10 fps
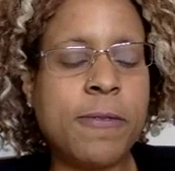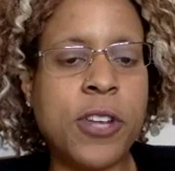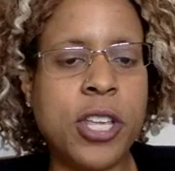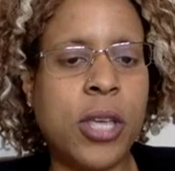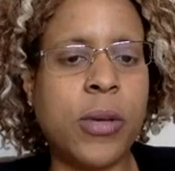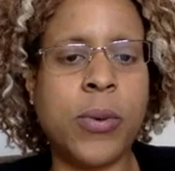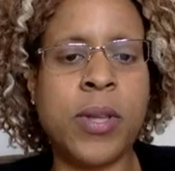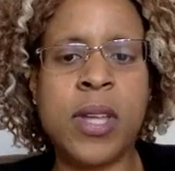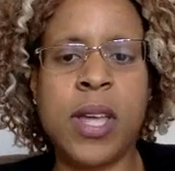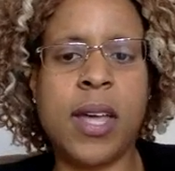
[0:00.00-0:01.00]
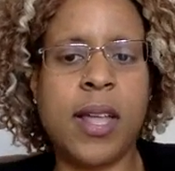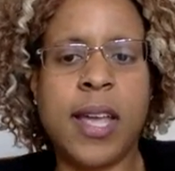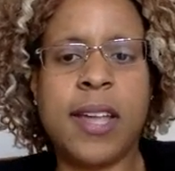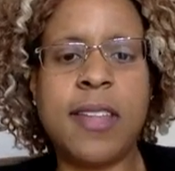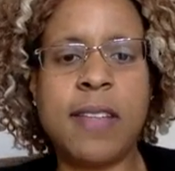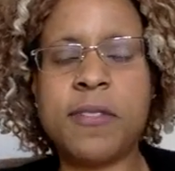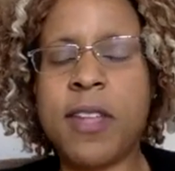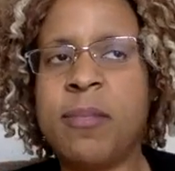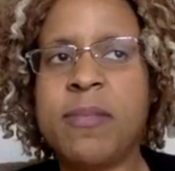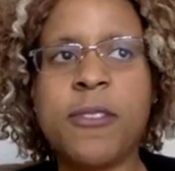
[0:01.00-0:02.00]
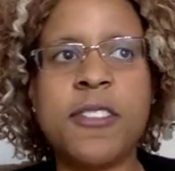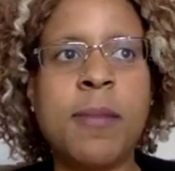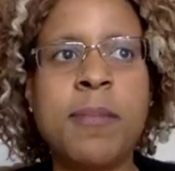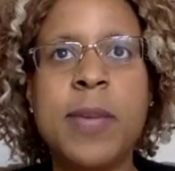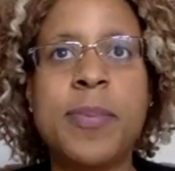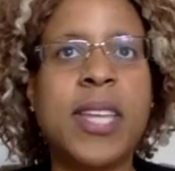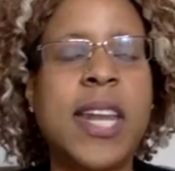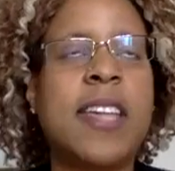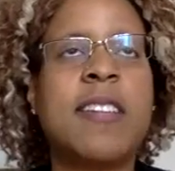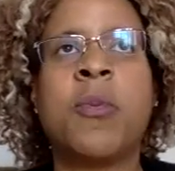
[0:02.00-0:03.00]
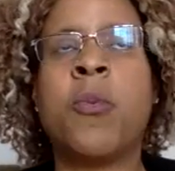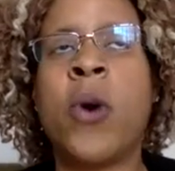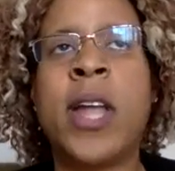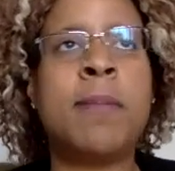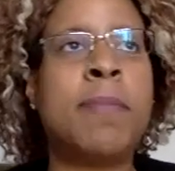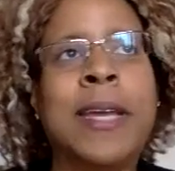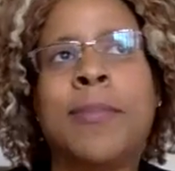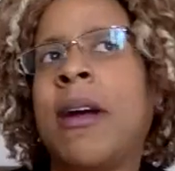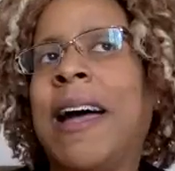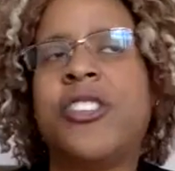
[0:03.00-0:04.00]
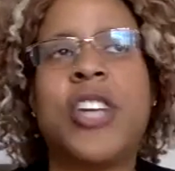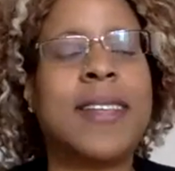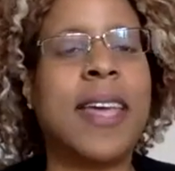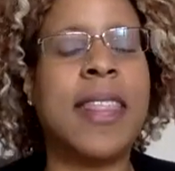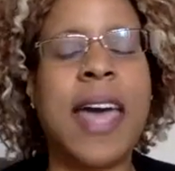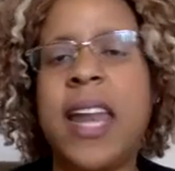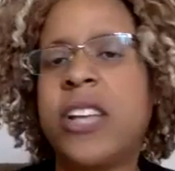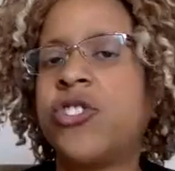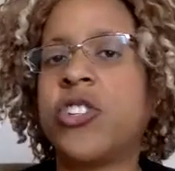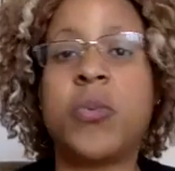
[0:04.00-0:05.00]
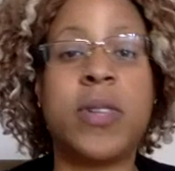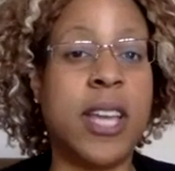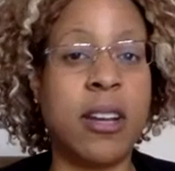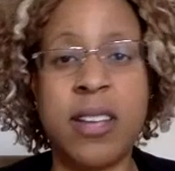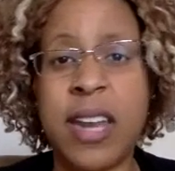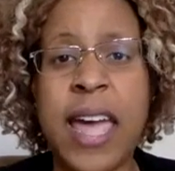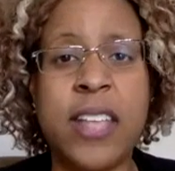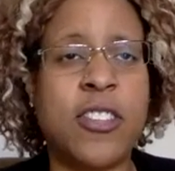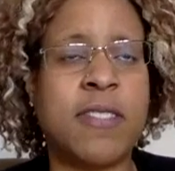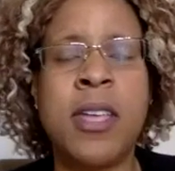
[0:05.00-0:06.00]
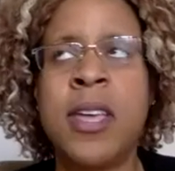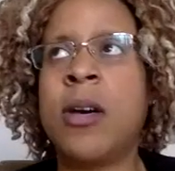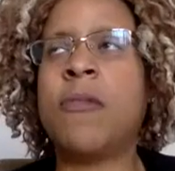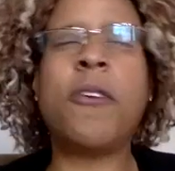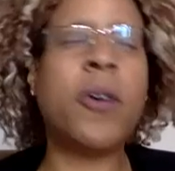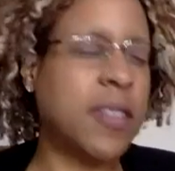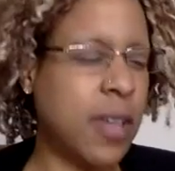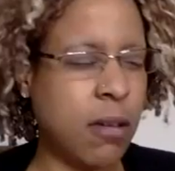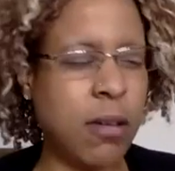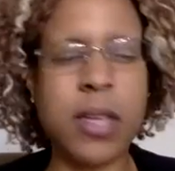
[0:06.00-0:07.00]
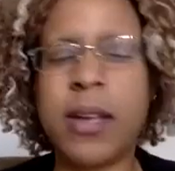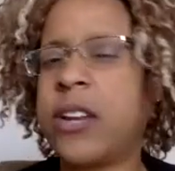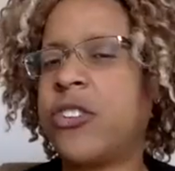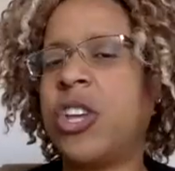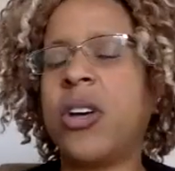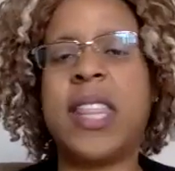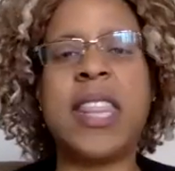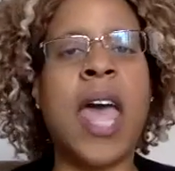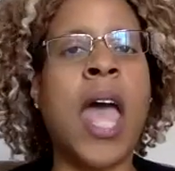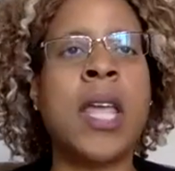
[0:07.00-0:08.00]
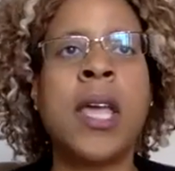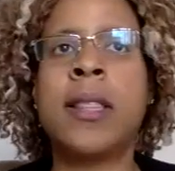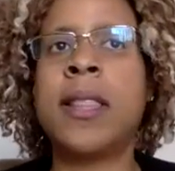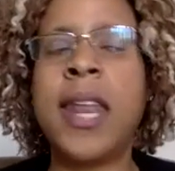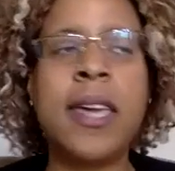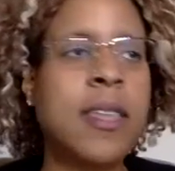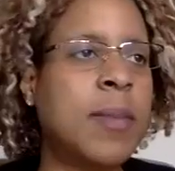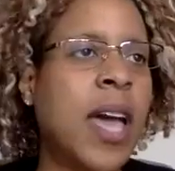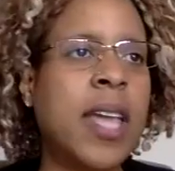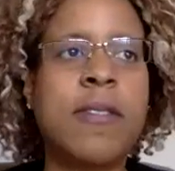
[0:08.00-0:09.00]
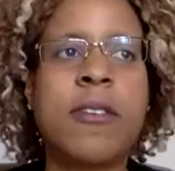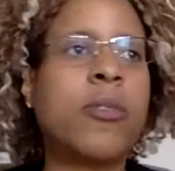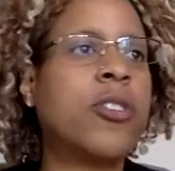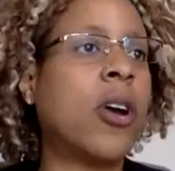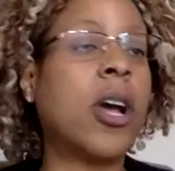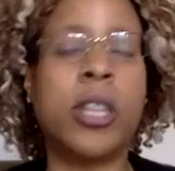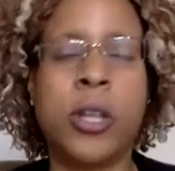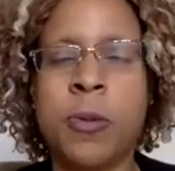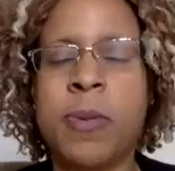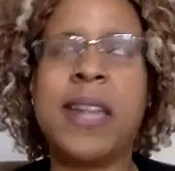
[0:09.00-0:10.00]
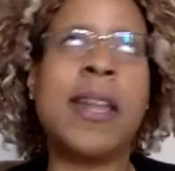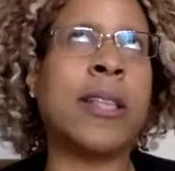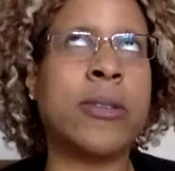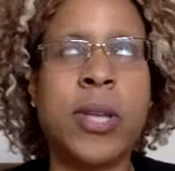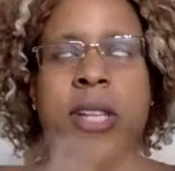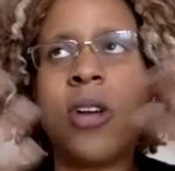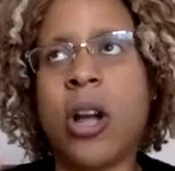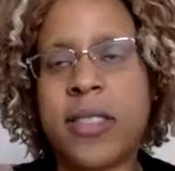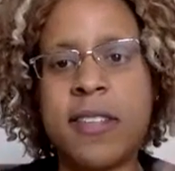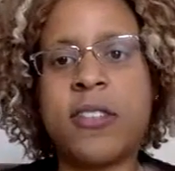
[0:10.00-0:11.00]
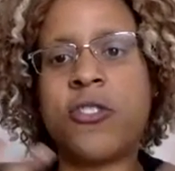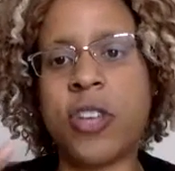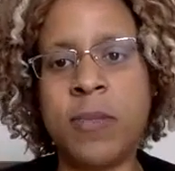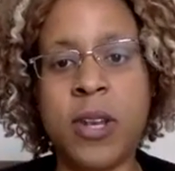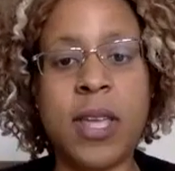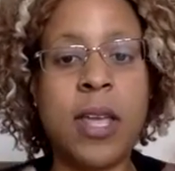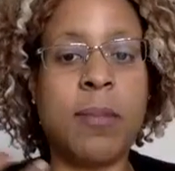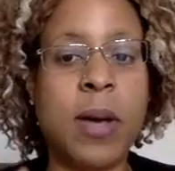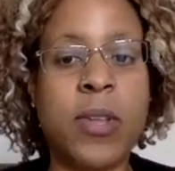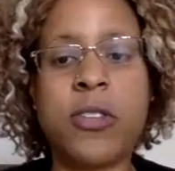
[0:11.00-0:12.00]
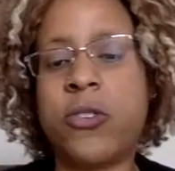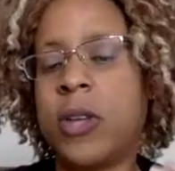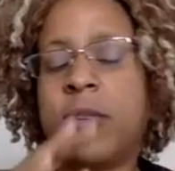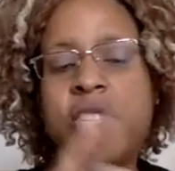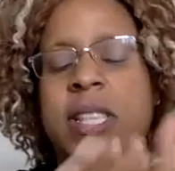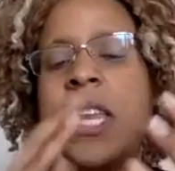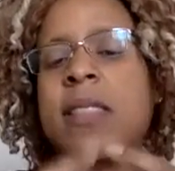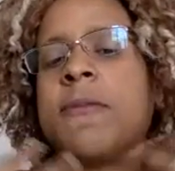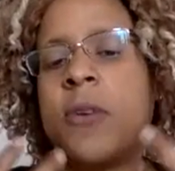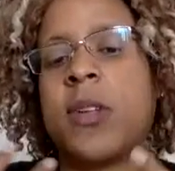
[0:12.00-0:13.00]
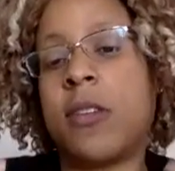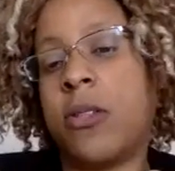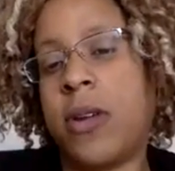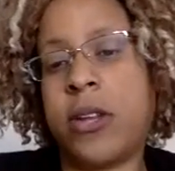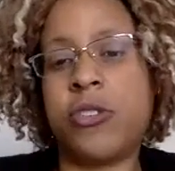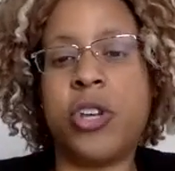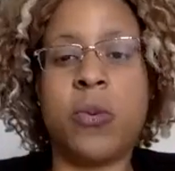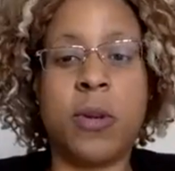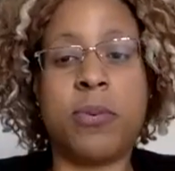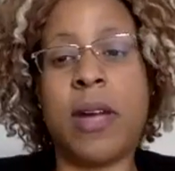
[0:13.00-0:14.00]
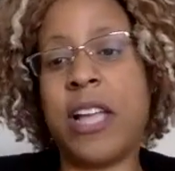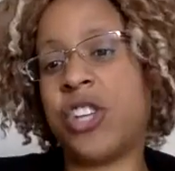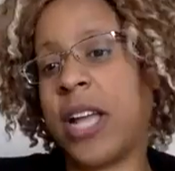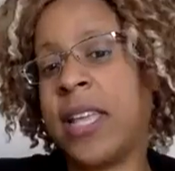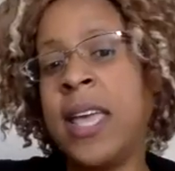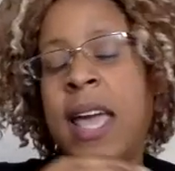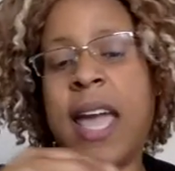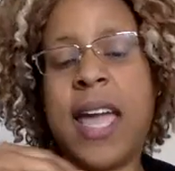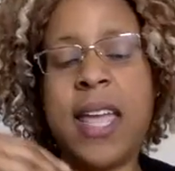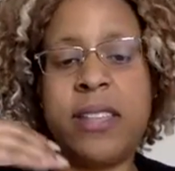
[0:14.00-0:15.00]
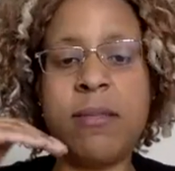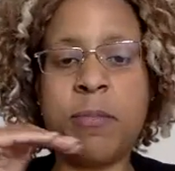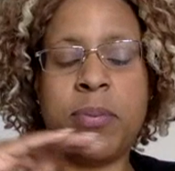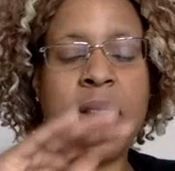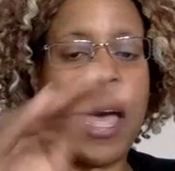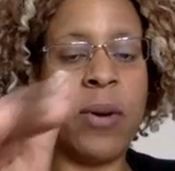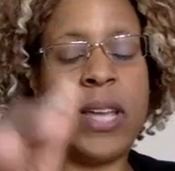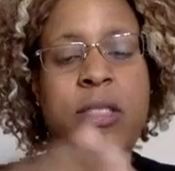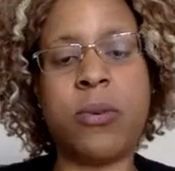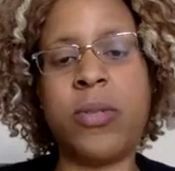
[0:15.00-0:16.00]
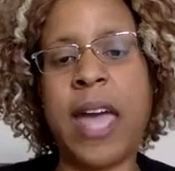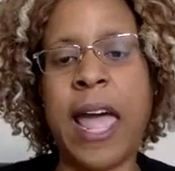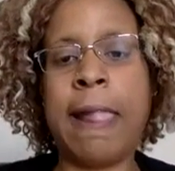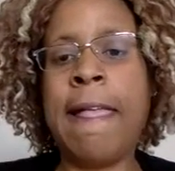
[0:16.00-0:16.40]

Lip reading: for you. Like I said, for some people it is one big project, and that is just what they're good at. Just focusing all their energy on that, letting them kind of go dark a little bit, not totally dark, they still should communicate about what they're doing, but just letting them focus all their energy on one project and plowing through that